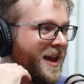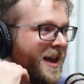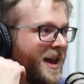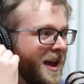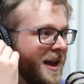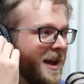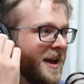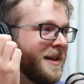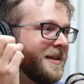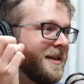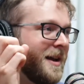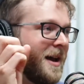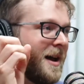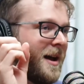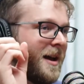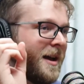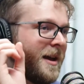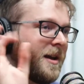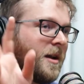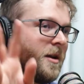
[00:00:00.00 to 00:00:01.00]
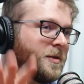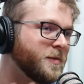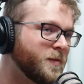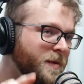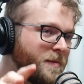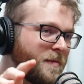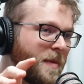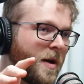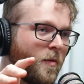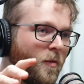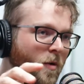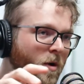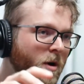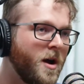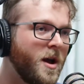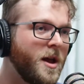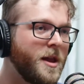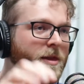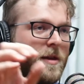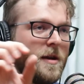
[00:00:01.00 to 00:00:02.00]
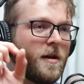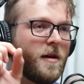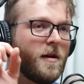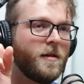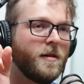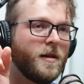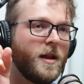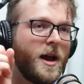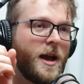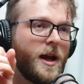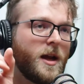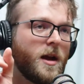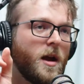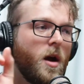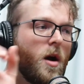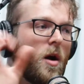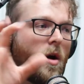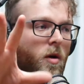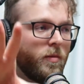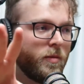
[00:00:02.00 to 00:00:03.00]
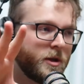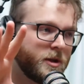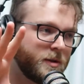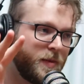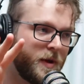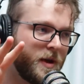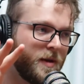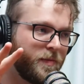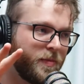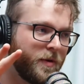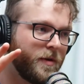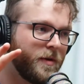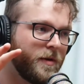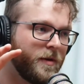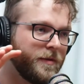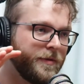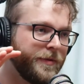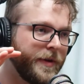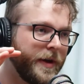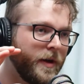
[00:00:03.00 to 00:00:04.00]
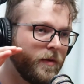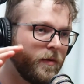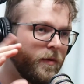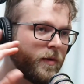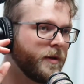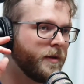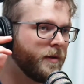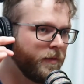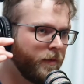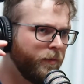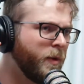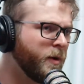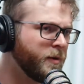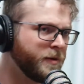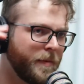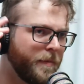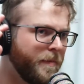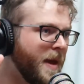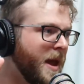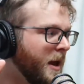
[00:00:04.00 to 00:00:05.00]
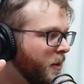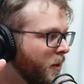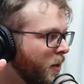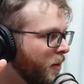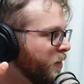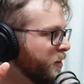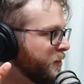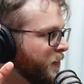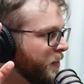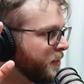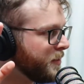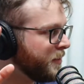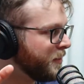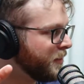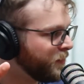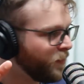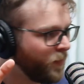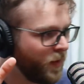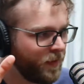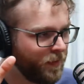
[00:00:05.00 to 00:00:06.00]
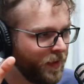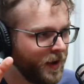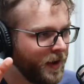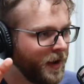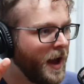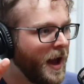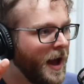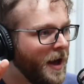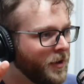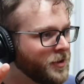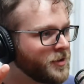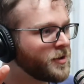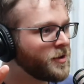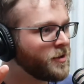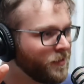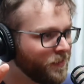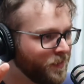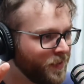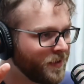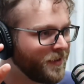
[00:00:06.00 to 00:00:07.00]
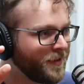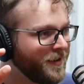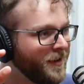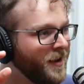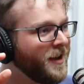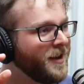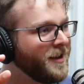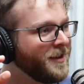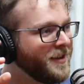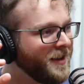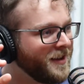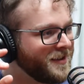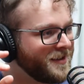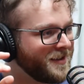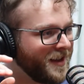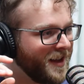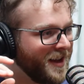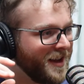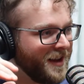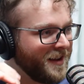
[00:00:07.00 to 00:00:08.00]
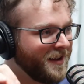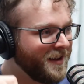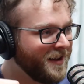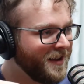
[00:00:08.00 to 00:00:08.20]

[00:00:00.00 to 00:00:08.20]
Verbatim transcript: And it goes one by one. There are like homeless people. Like there's a main homeless person that's played by Alice Cooper that's like